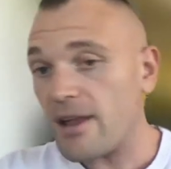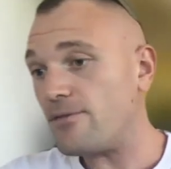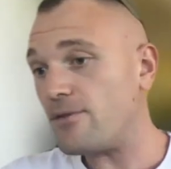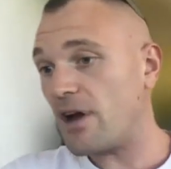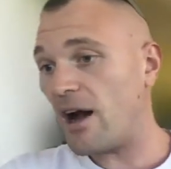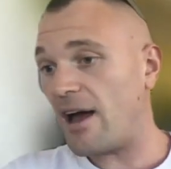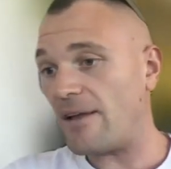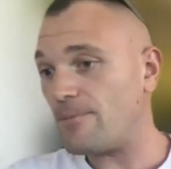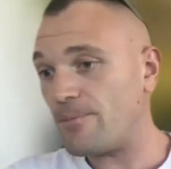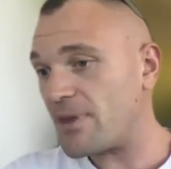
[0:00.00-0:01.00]
If you got
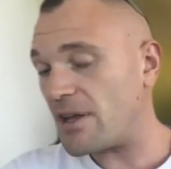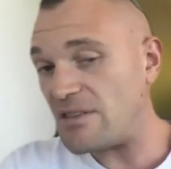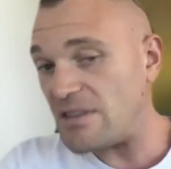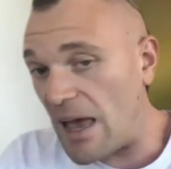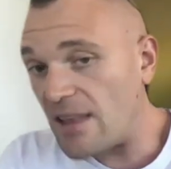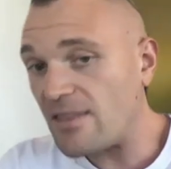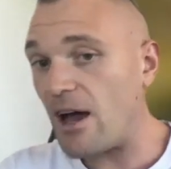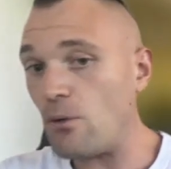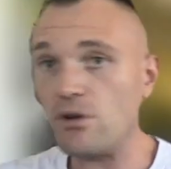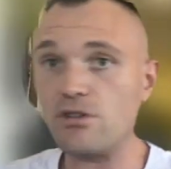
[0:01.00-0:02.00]
a 10,
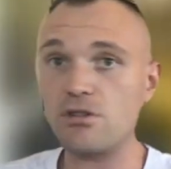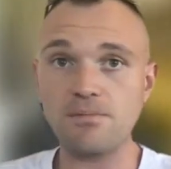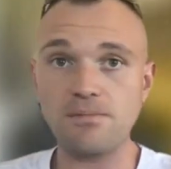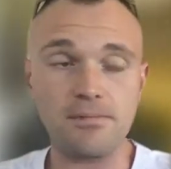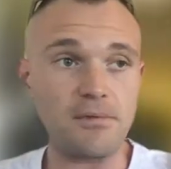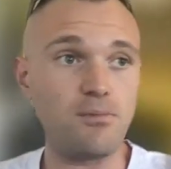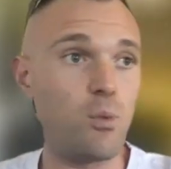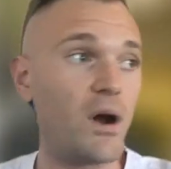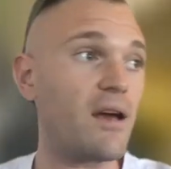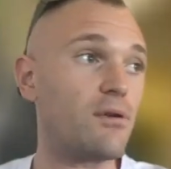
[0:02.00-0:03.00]
that was
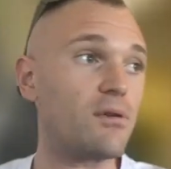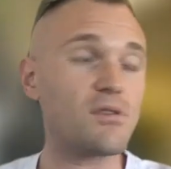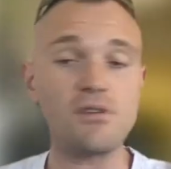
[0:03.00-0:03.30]
whatever,